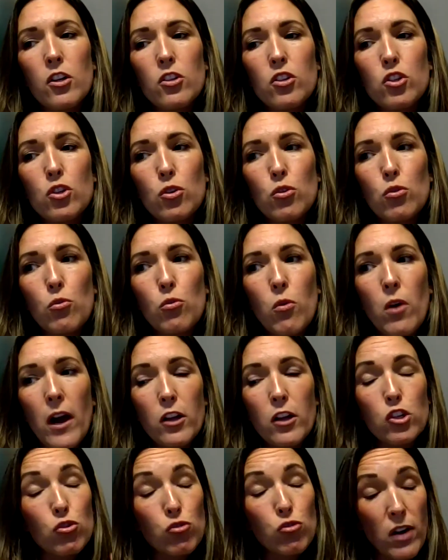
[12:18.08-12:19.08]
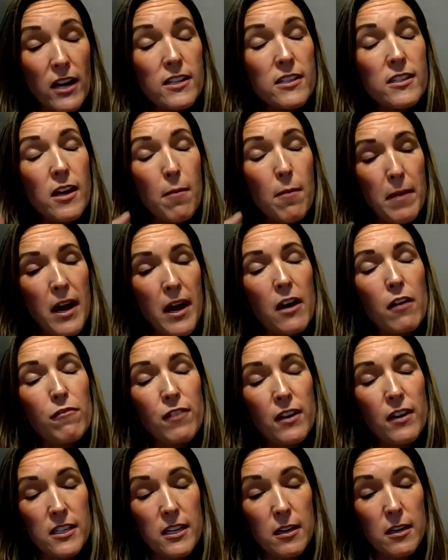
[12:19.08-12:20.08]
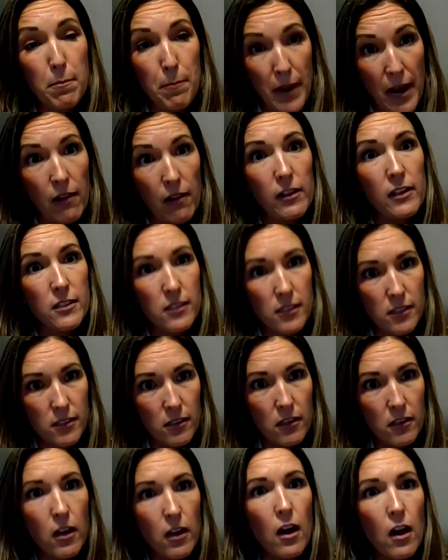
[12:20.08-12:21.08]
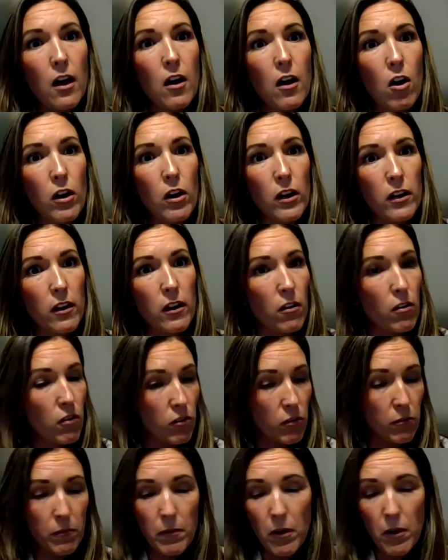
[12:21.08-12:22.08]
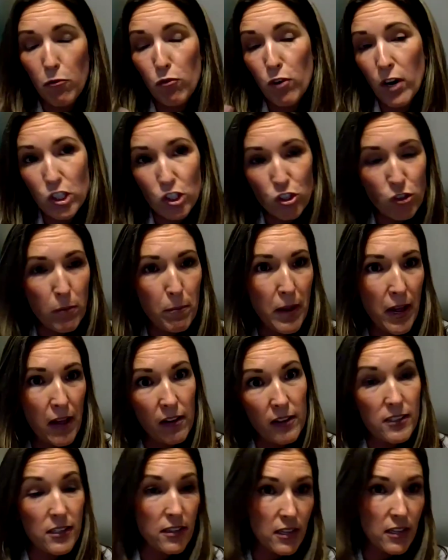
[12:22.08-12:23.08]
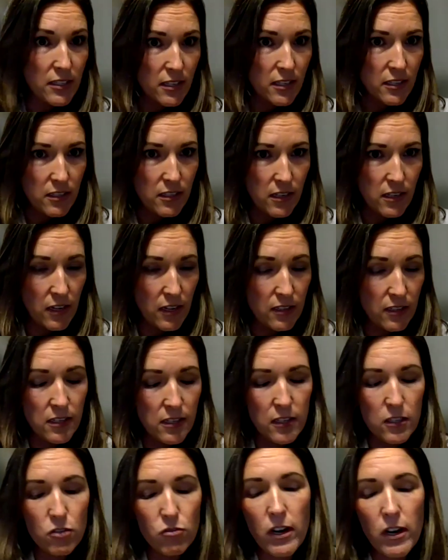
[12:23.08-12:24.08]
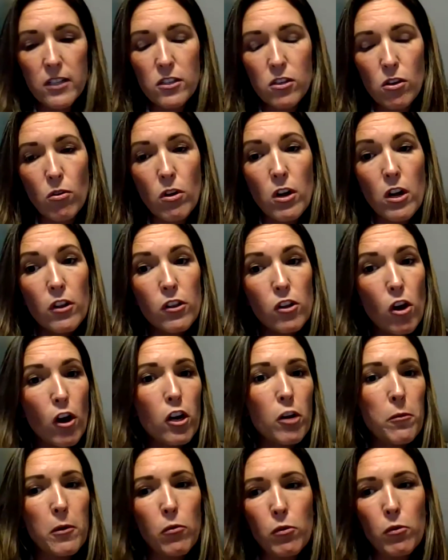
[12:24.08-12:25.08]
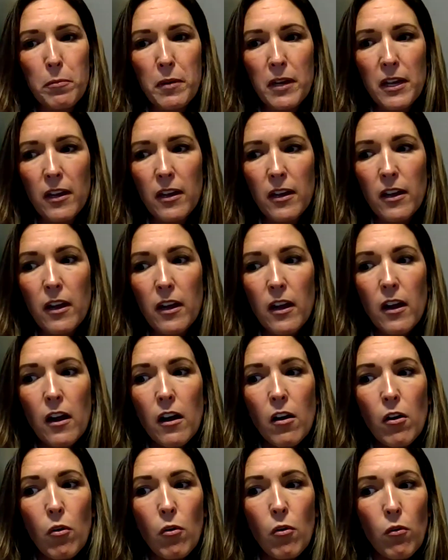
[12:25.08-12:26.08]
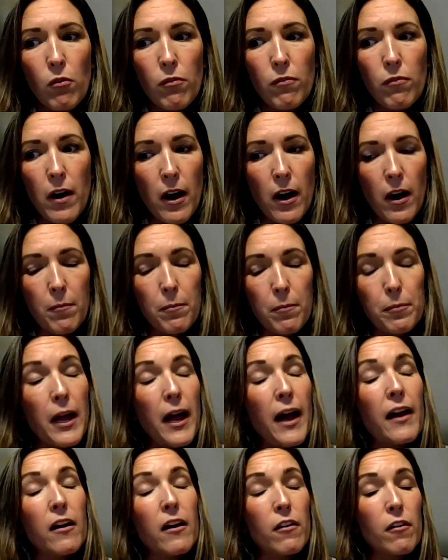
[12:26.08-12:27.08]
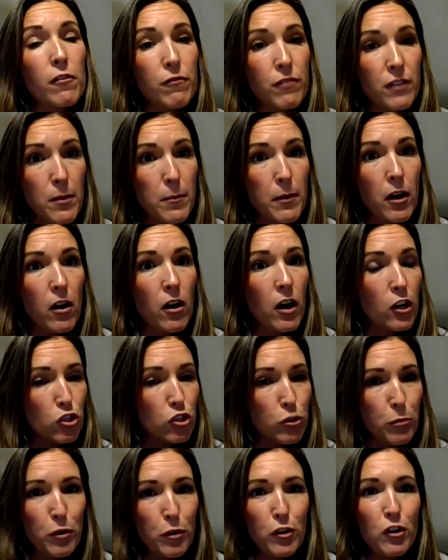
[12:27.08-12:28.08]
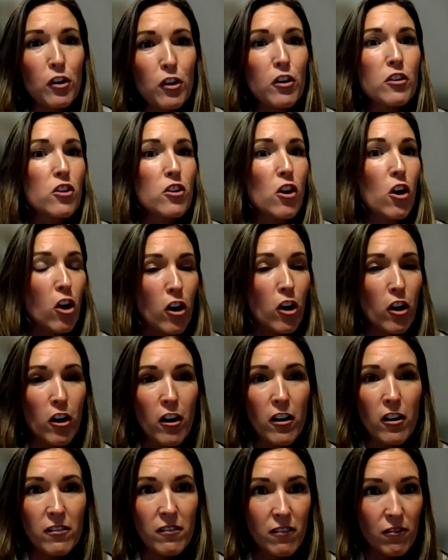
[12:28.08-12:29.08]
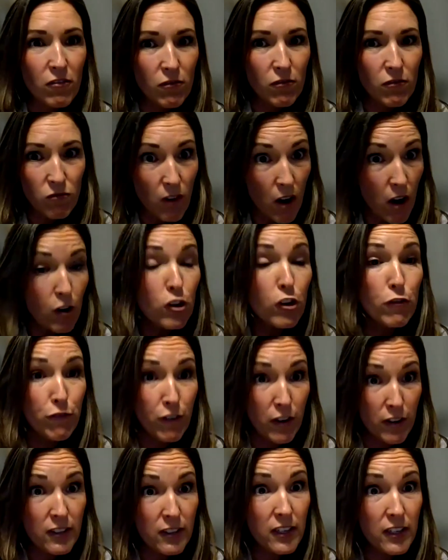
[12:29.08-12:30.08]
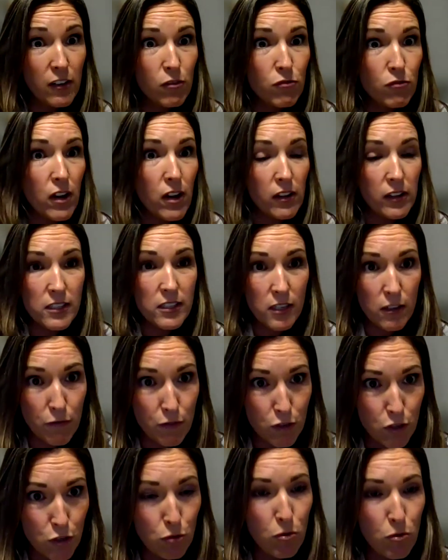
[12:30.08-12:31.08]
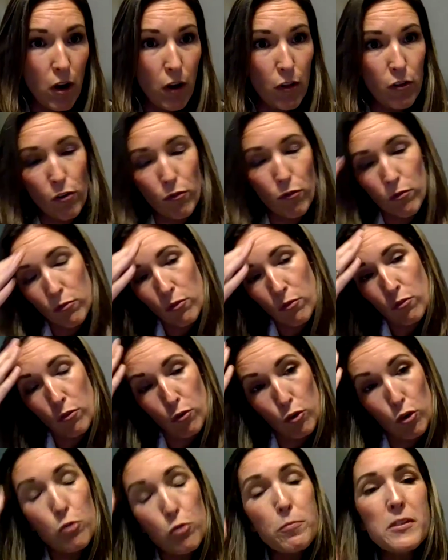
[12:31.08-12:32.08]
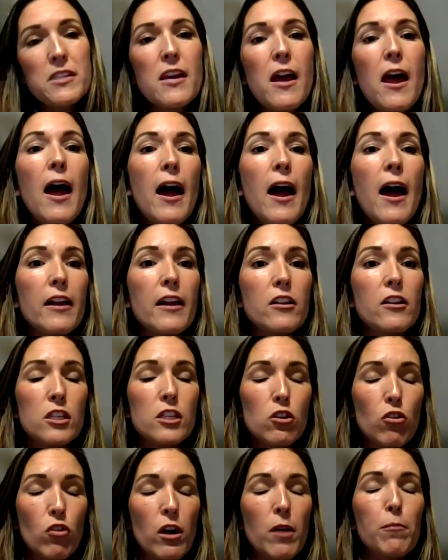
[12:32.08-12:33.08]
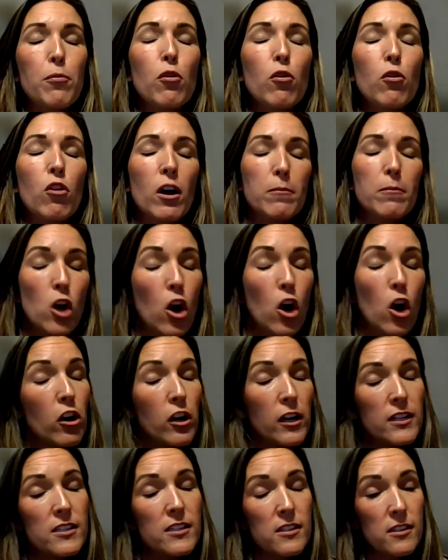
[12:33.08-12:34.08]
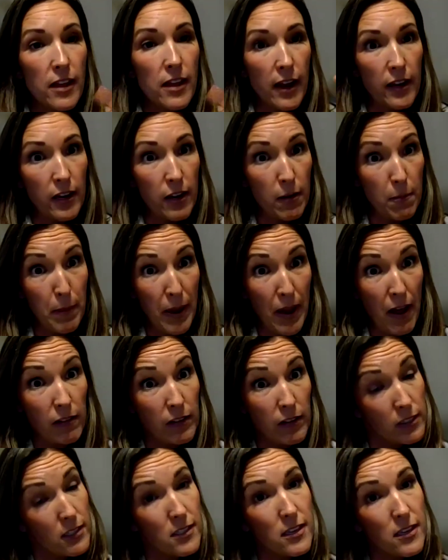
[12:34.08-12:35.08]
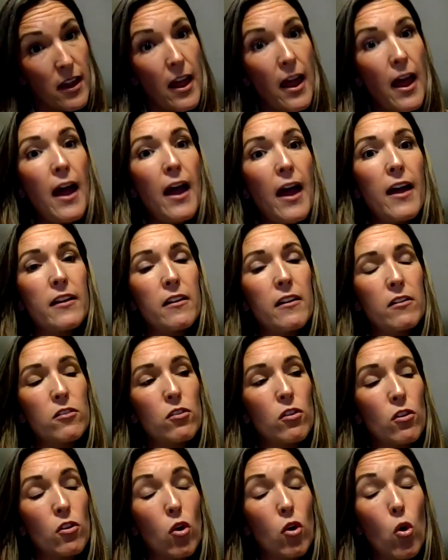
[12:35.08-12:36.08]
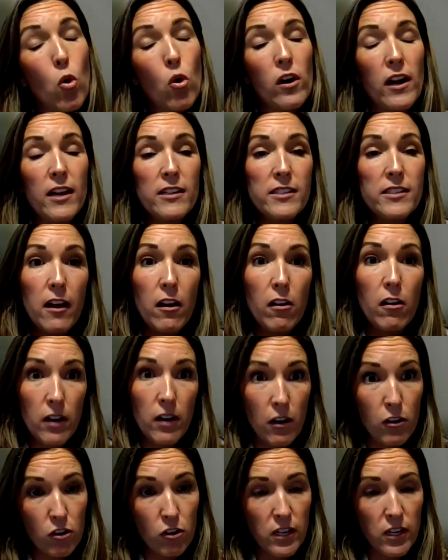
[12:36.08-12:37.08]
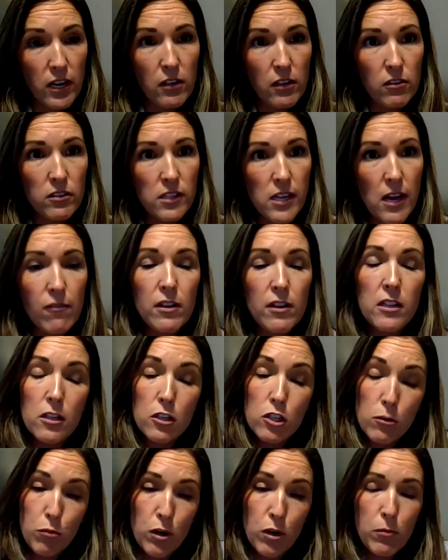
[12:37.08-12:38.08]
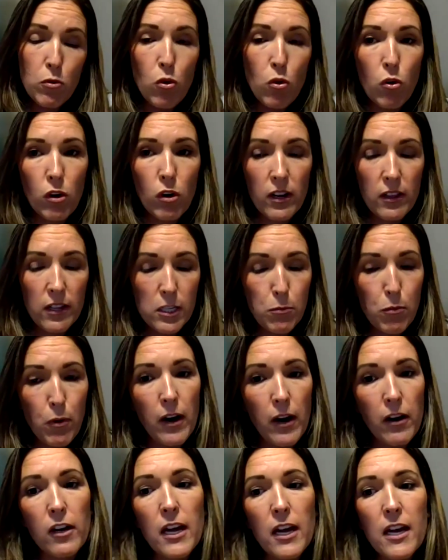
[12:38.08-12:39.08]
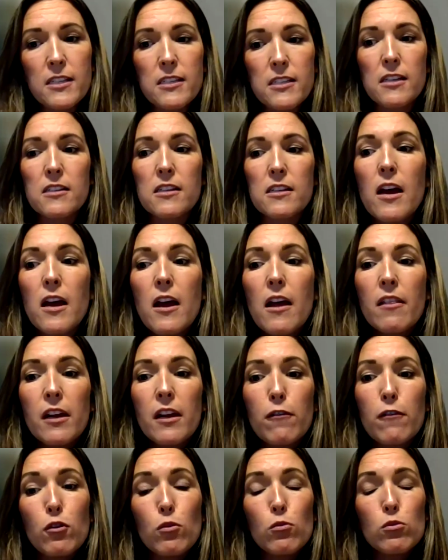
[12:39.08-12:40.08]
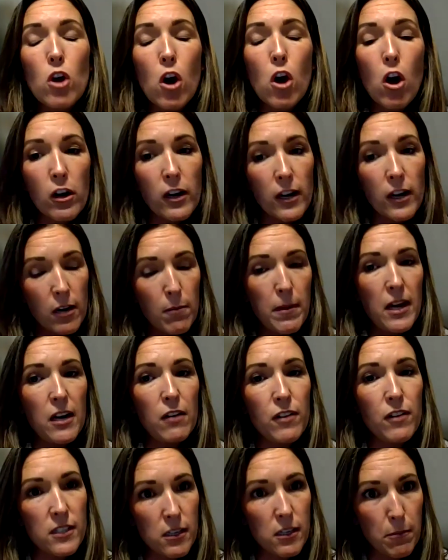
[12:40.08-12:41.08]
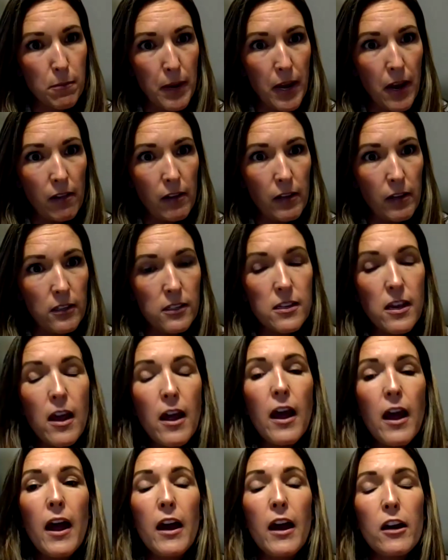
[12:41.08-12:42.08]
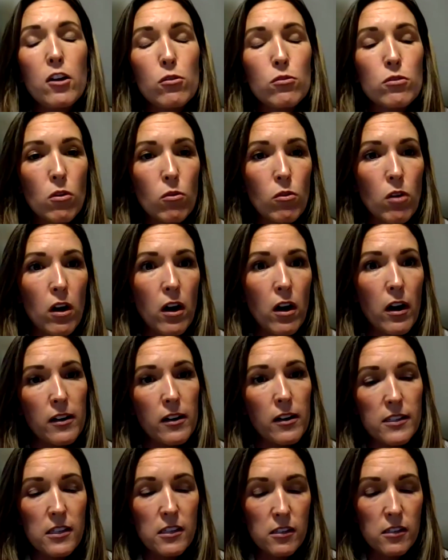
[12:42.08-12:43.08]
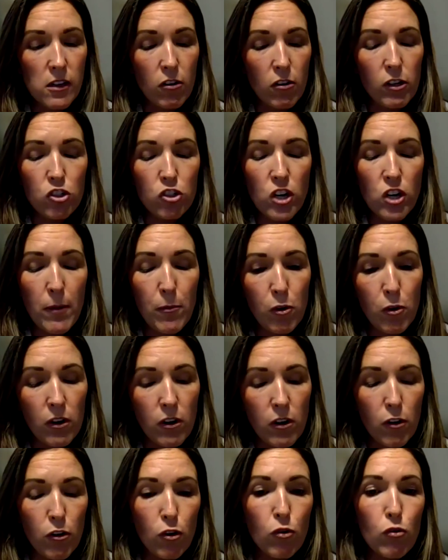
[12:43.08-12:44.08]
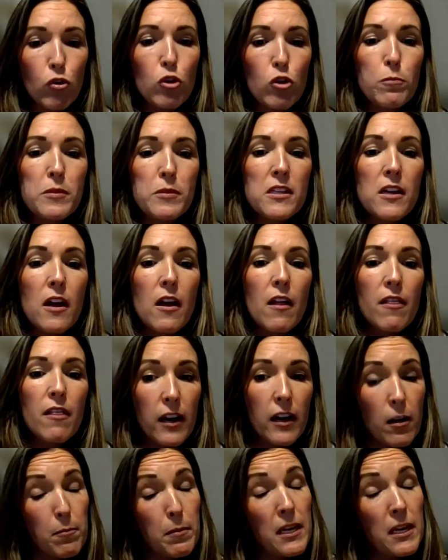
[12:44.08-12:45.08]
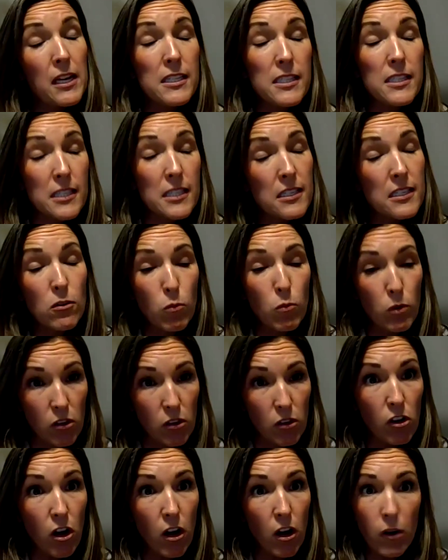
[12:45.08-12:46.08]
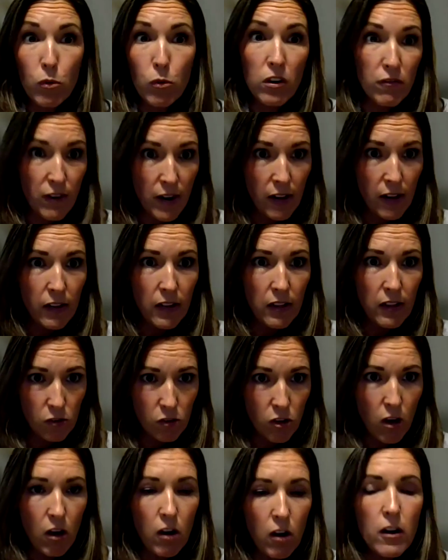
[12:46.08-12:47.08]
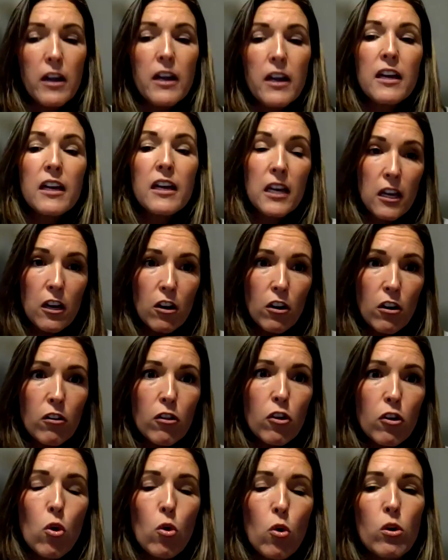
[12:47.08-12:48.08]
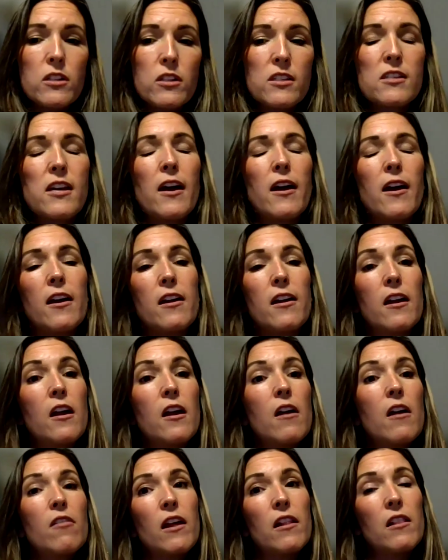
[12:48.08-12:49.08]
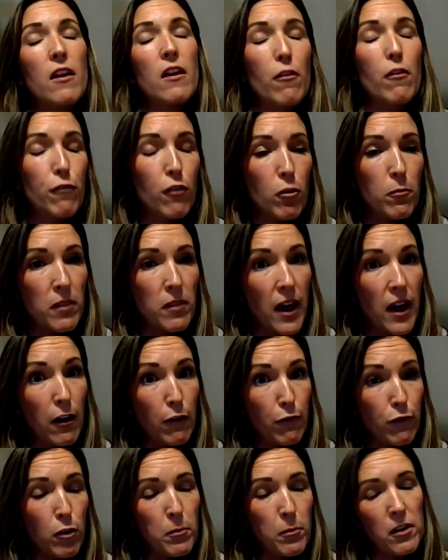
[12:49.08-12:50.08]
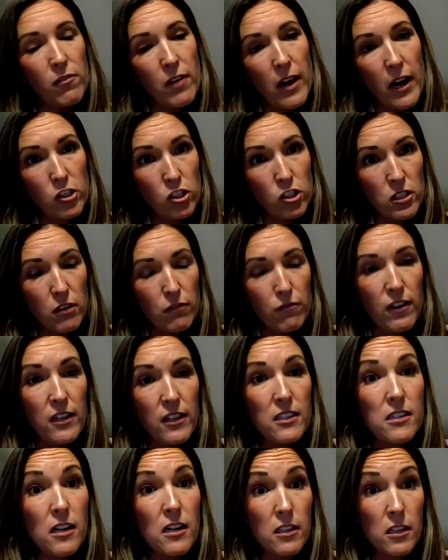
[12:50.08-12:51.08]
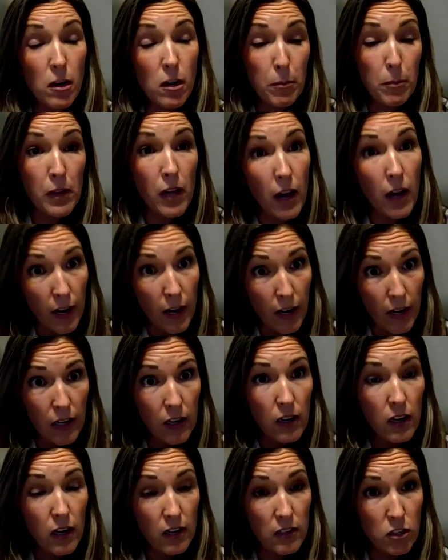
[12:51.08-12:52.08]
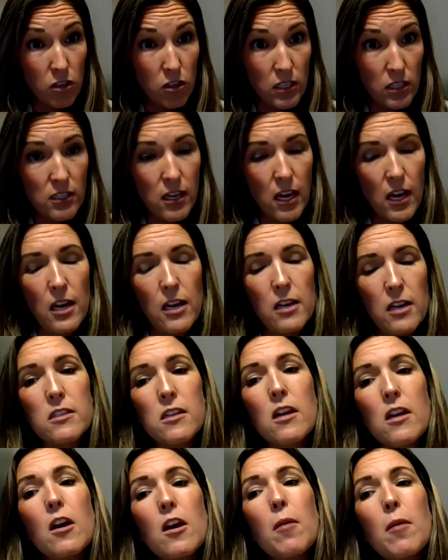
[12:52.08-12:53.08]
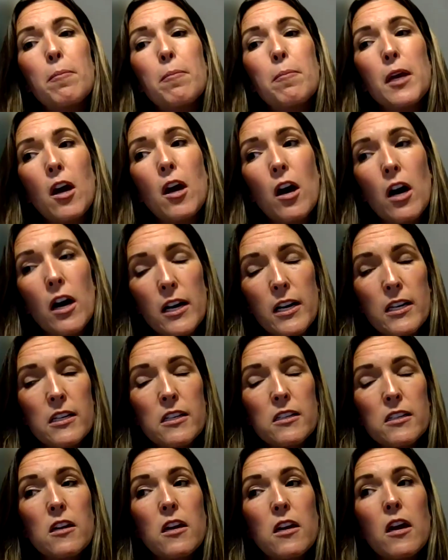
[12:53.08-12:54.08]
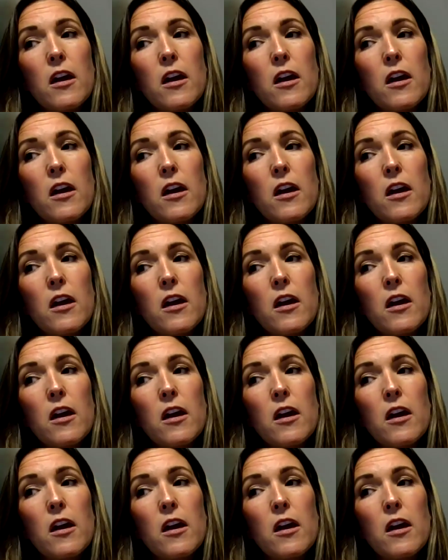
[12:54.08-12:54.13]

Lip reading: to address a manifest imbalance, a racial imbalance in this instance, right? So the argument would be Black female entrepreneurs are underfunded relative to other groups, and this grant program targets that imbalance. And the court has held under Title VII, the Supreme Court in these prior cases, that if you target a manifest imbalance and you don't unnecessarily trammel on other groups, that can be consistent with the law. It wouldn't violate the law. Here, the court said that affirmative action defense doesn't apply into this case because